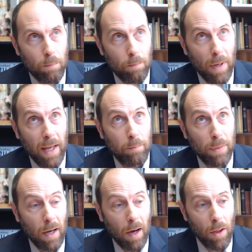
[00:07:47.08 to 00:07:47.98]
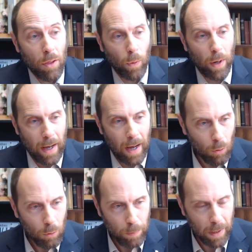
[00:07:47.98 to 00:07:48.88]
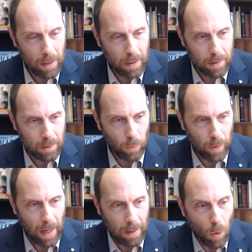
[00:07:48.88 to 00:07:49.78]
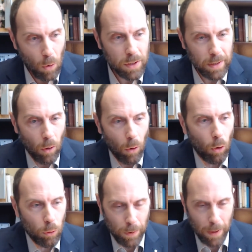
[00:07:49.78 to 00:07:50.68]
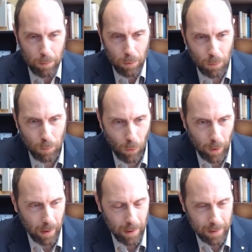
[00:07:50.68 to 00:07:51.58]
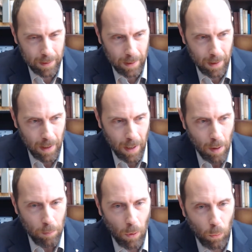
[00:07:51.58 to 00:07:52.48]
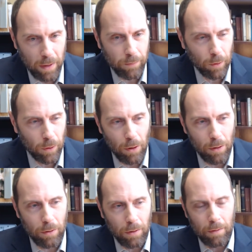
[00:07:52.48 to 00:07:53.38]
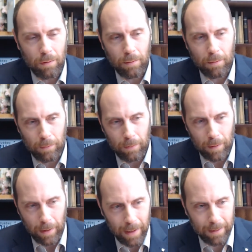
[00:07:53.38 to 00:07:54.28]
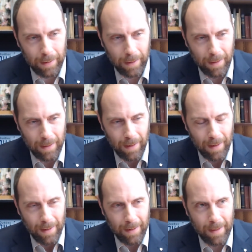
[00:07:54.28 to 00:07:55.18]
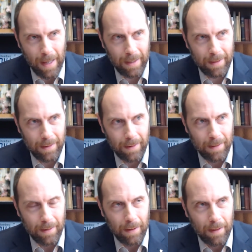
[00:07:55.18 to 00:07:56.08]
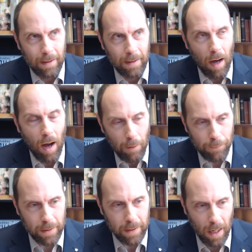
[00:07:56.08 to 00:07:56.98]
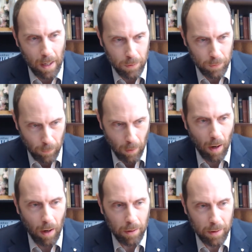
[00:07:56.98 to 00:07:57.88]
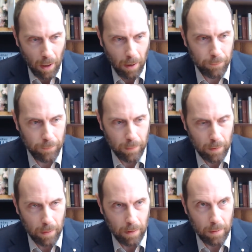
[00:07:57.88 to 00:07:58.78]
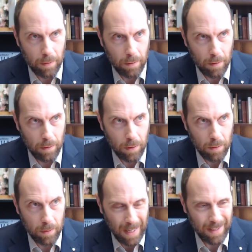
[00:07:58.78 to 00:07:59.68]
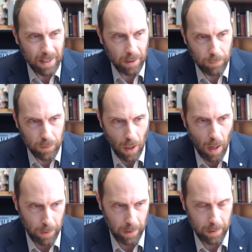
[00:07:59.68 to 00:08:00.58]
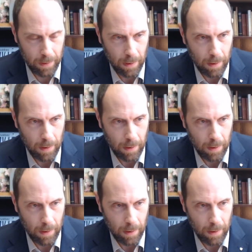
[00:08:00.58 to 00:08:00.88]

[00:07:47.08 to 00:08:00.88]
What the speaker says: may be on the way out because we had mostly old people supporting us. But we've learned lately that oftentimes for our tough, sensitive topics,